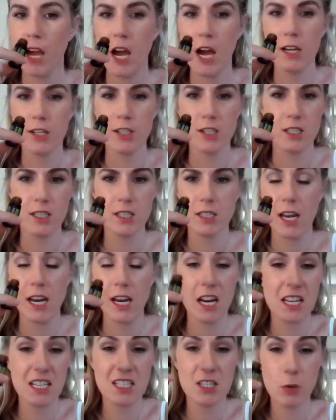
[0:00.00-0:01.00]
when
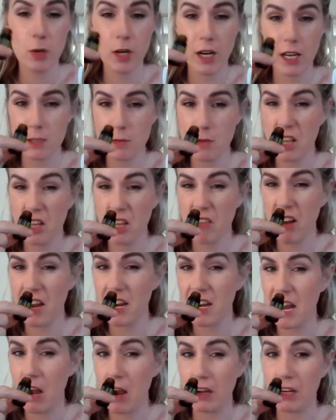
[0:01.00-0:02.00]
I smell it
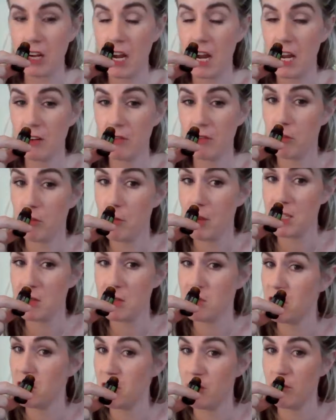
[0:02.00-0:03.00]
right now, it kind of reminds
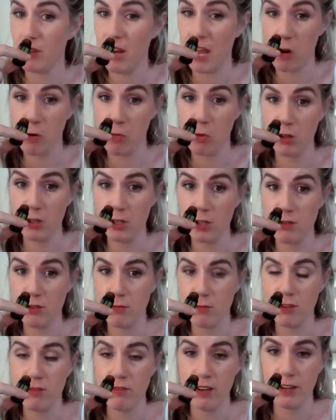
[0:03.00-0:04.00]
me a lot of nail polish
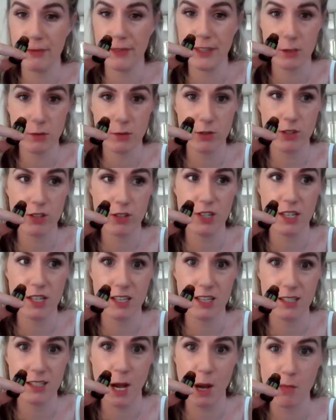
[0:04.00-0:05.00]
remover. That's what Josh
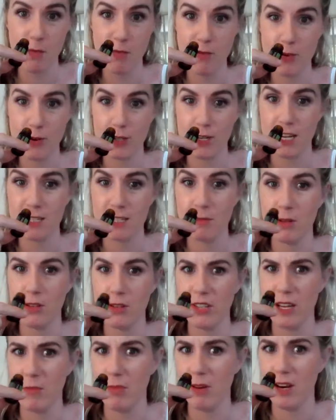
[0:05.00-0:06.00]
thinks the Abavortai
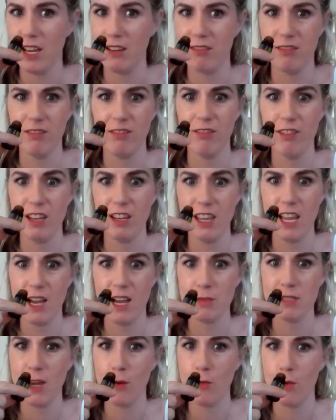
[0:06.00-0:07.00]
smells like, but I'm really
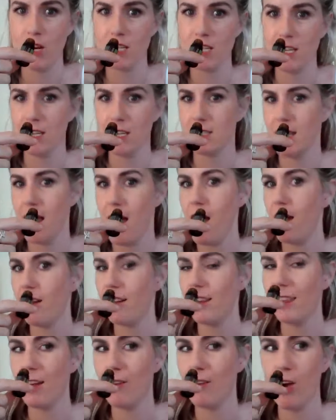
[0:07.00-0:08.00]
upset when he says that.
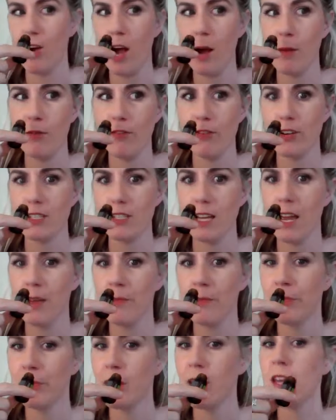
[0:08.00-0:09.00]
I love Abavortai.
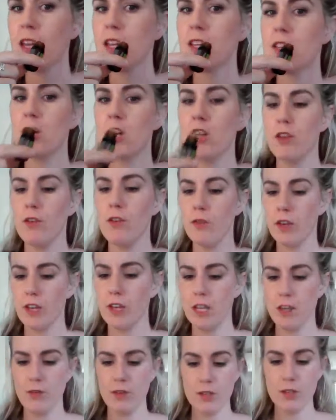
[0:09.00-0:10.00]
So the
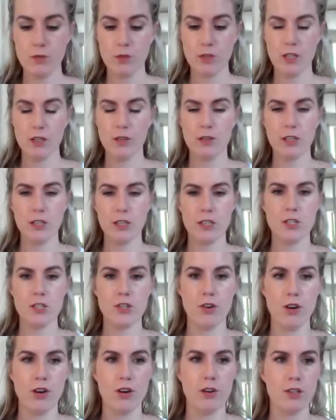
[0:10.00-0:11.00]
Forgive is really, really
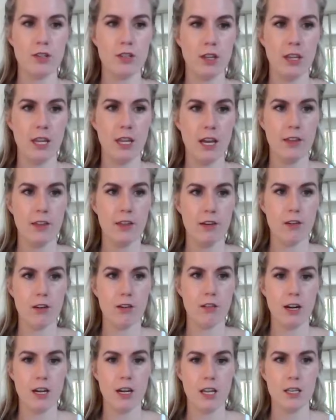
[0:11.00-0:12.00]
strong. So the other
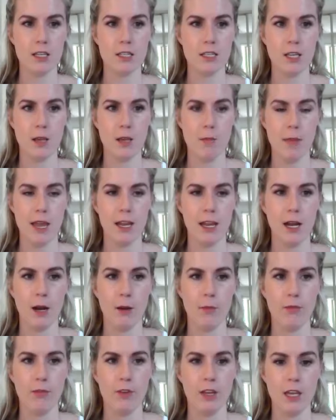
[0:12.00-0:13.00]
ingredients that make
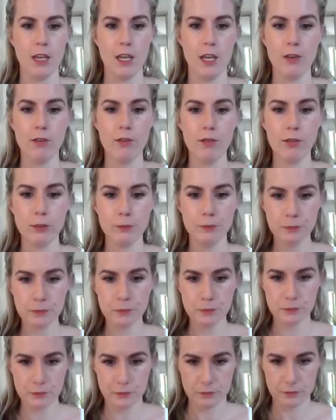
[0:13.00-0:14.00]
up Forgive
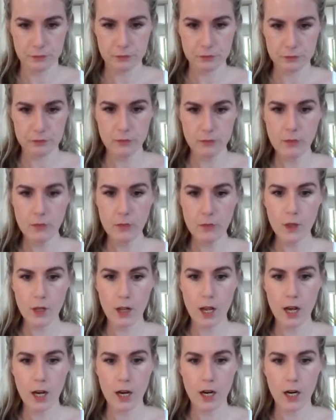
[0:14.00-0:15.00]

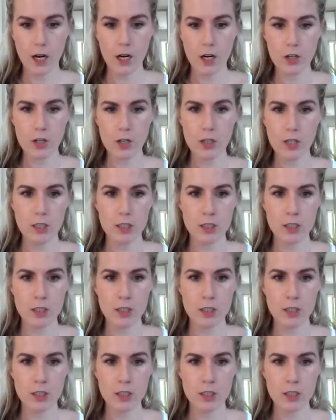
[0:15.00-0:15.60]
are...